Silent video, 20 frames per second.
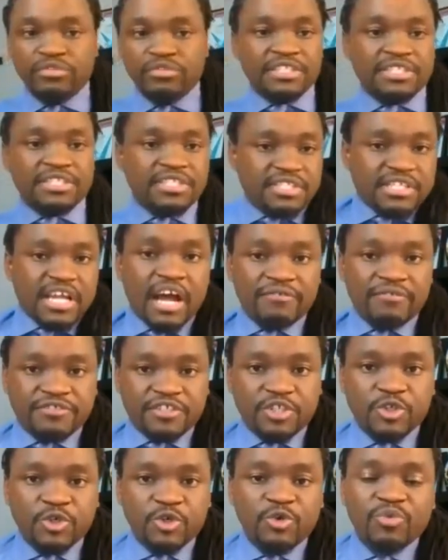this
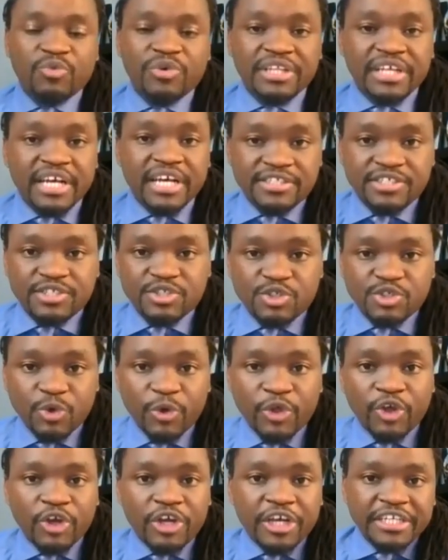afternoon with us
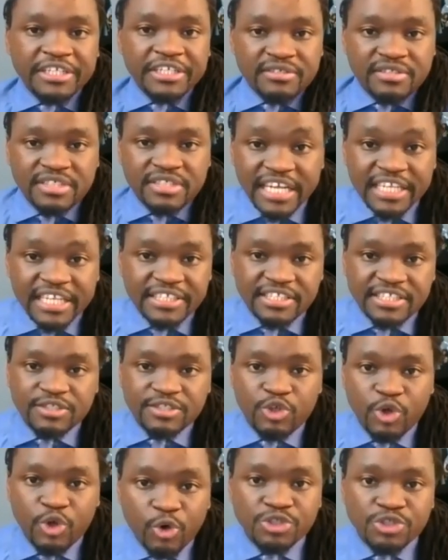so you could tell
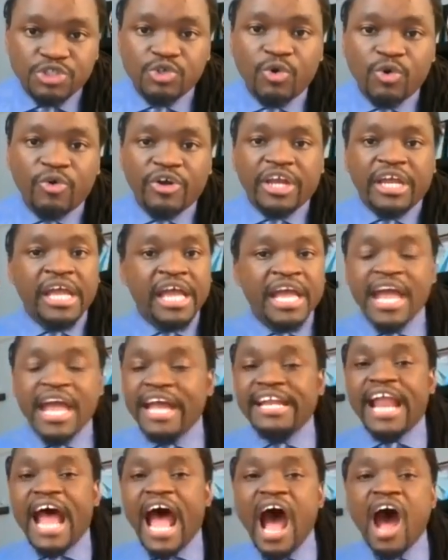us your story
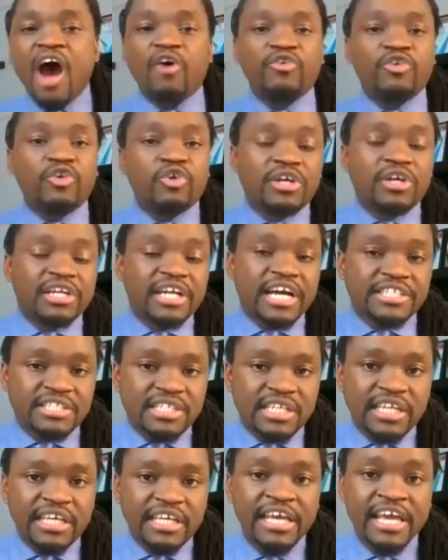and how you can
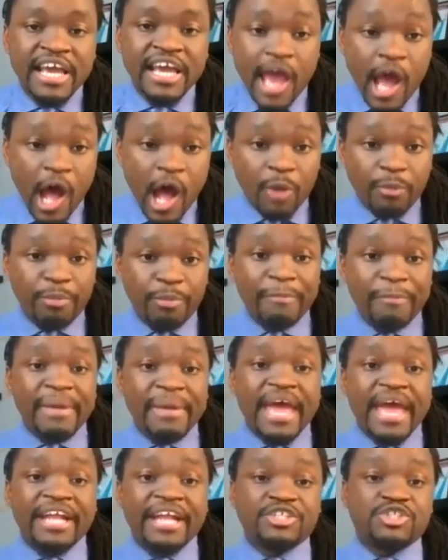actually help
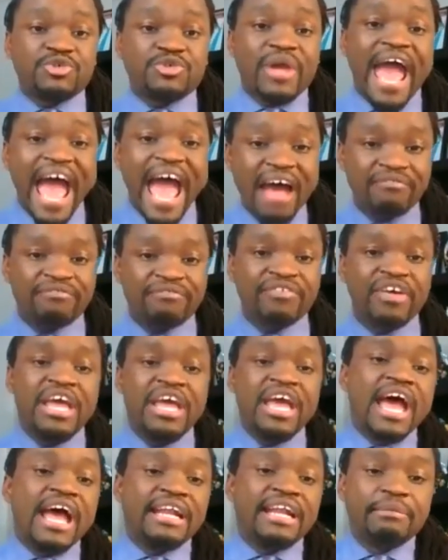men to have
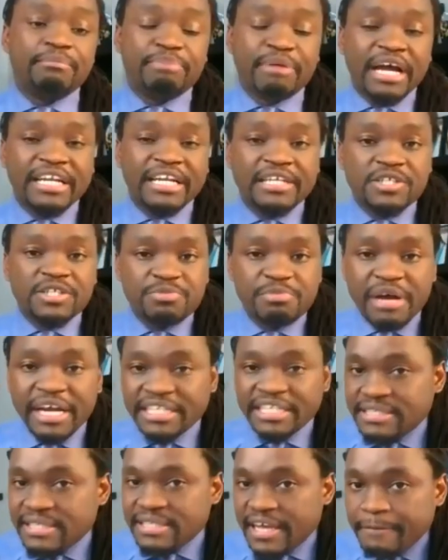an abundance
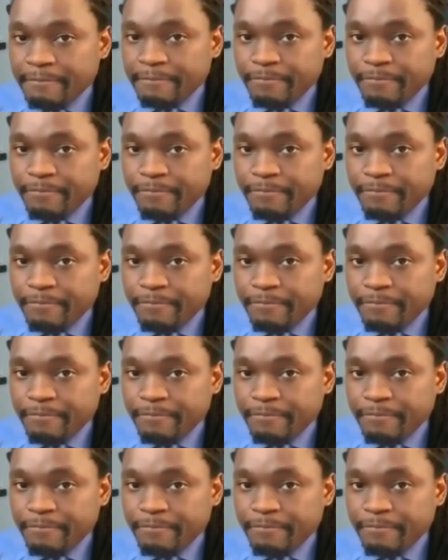mindset